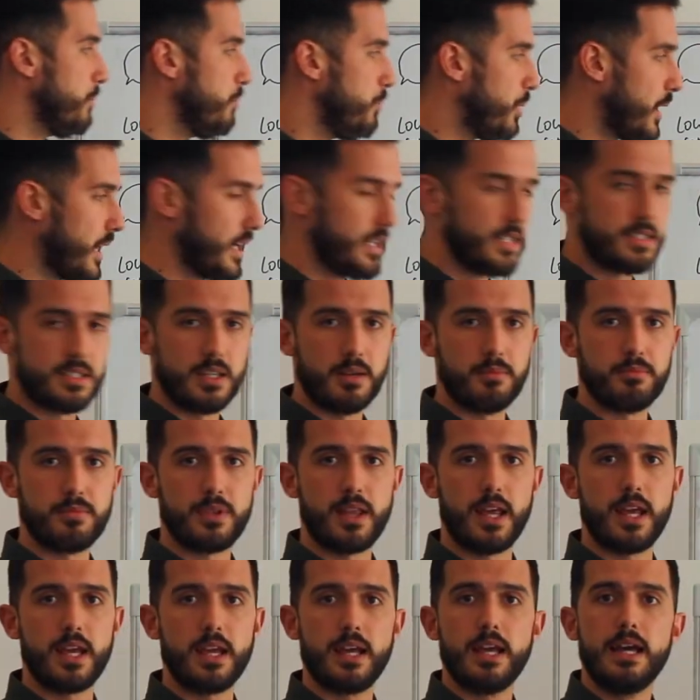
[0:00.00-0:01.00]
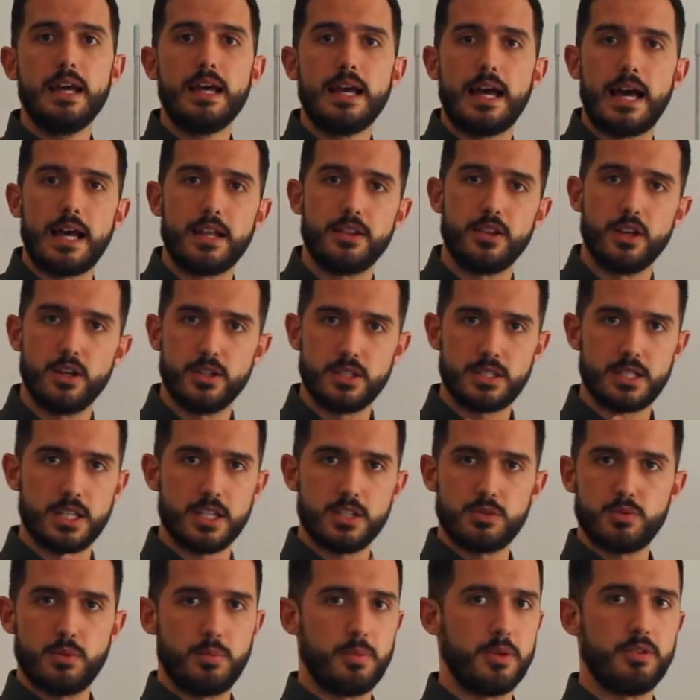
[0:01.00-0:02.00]
buy something, and those
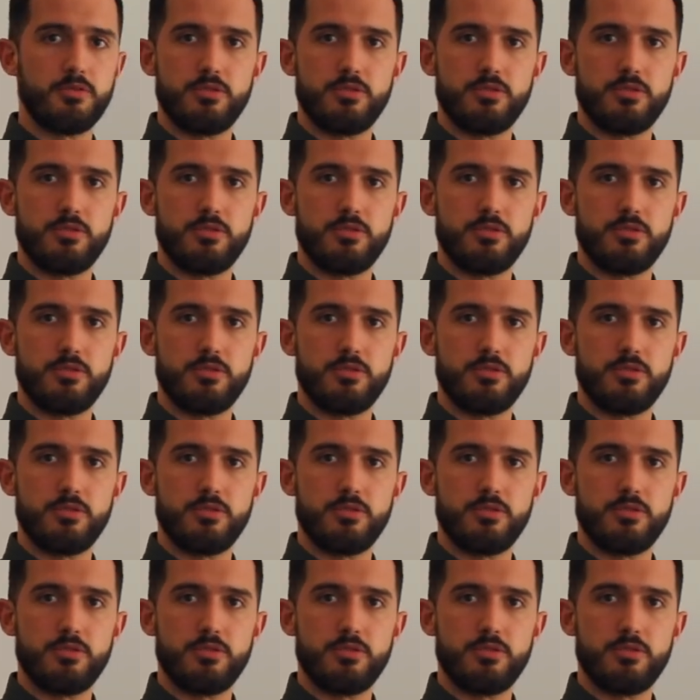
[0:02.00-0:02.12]
things would be